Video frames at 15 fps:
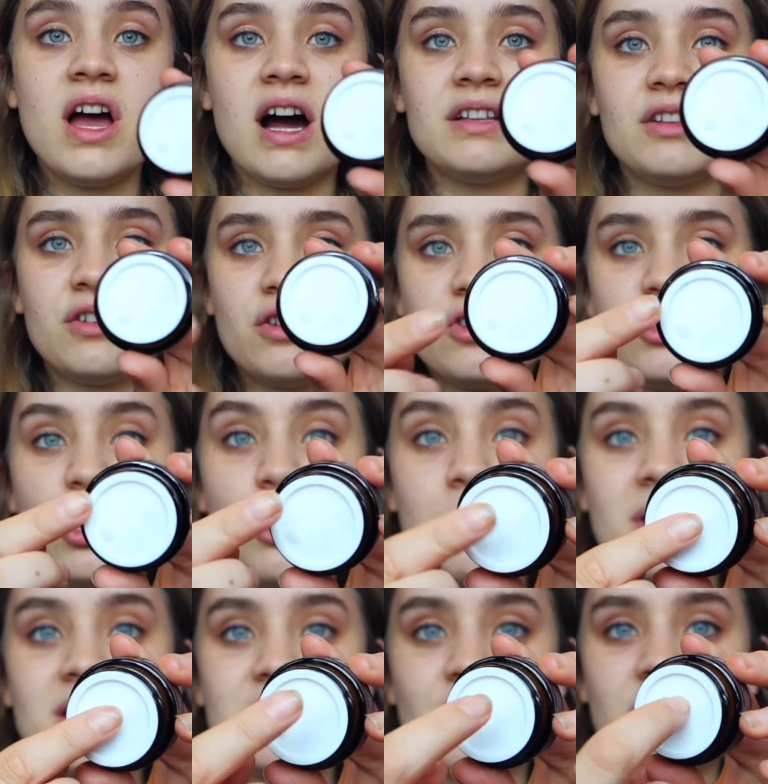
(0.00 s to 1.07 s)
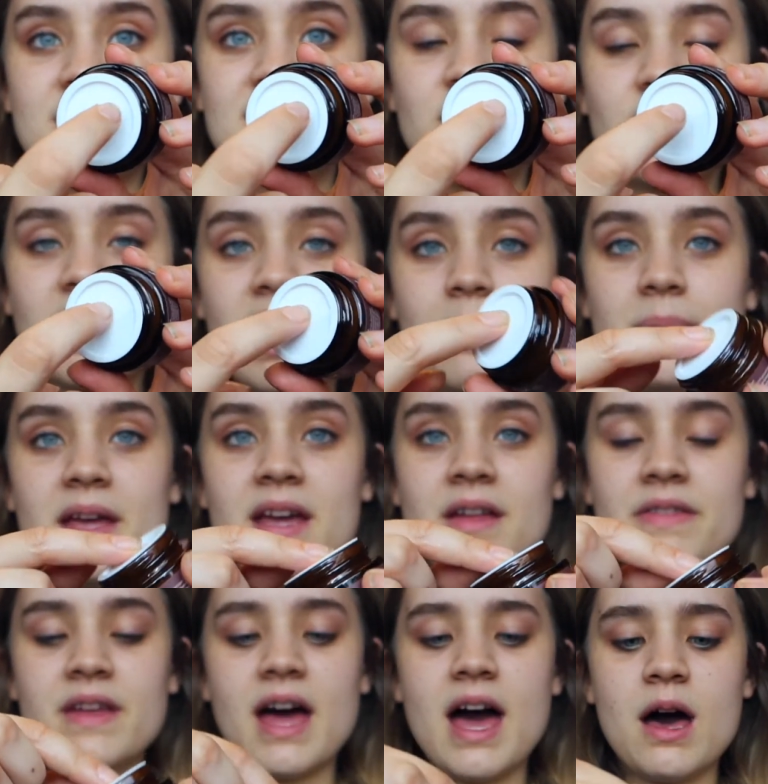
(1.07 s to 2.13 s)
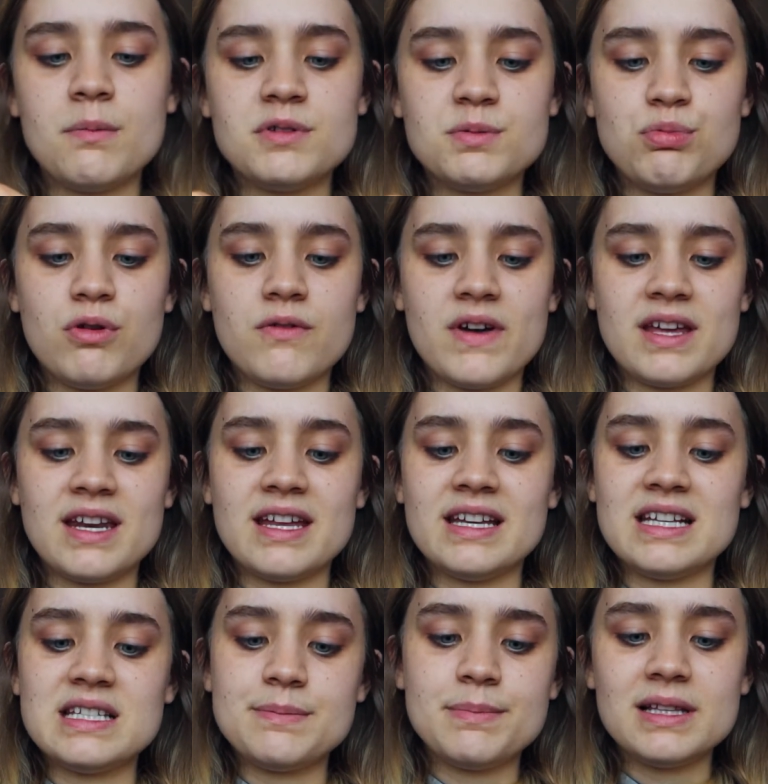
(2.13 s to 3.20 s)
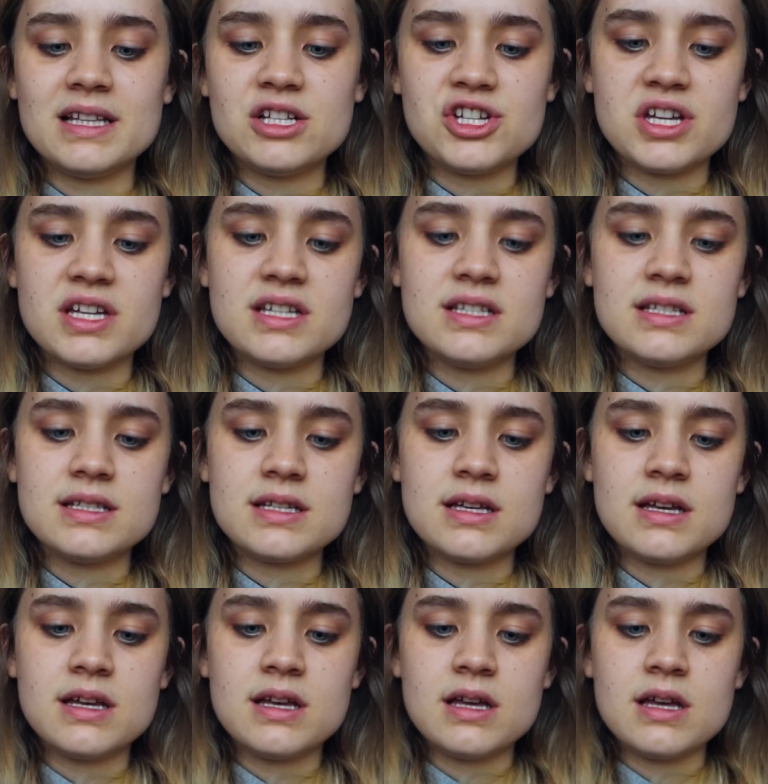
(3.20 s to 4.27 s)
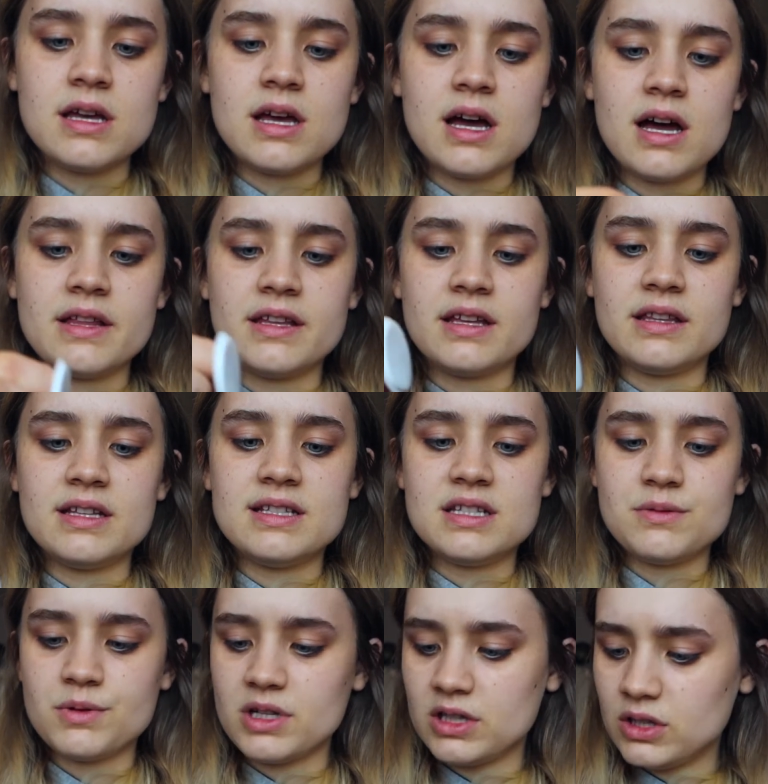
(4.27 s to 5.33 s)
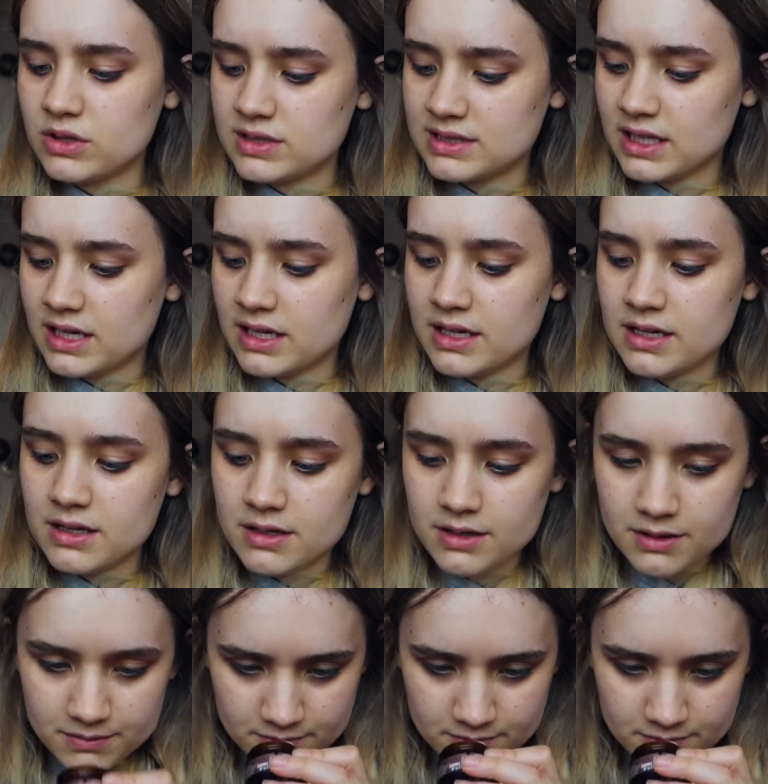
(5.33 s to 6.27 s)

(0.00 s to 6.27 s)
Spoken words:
And on the top, it's got this little cap here that helps prevent any spillages. And then this is what it looks like.